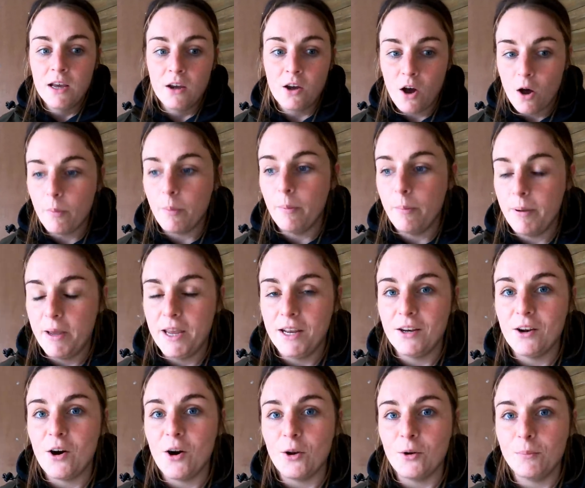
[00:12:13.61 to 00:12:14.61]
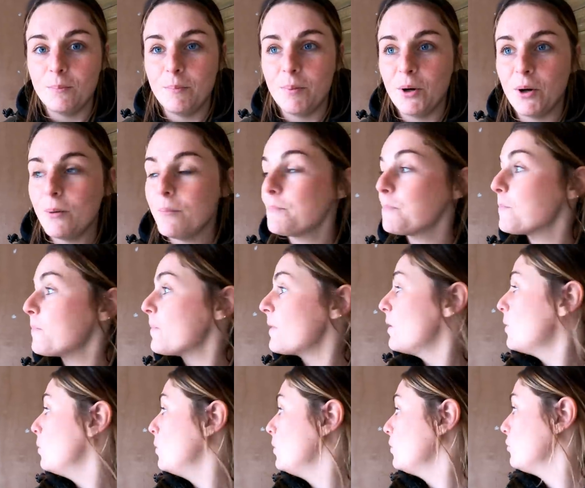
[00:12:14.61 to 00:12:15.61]
copper paint on, but
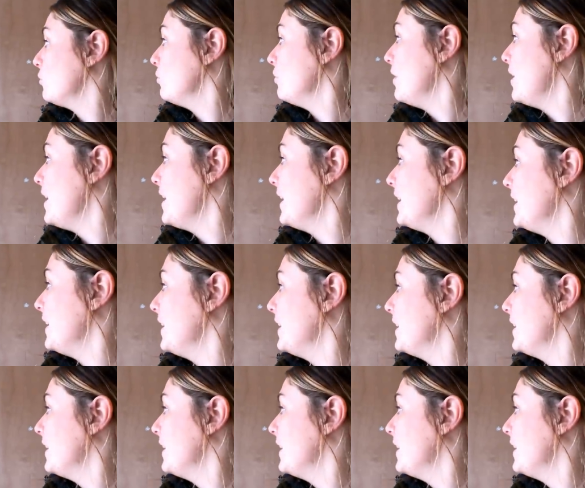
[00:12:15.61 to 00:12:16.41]
we'll try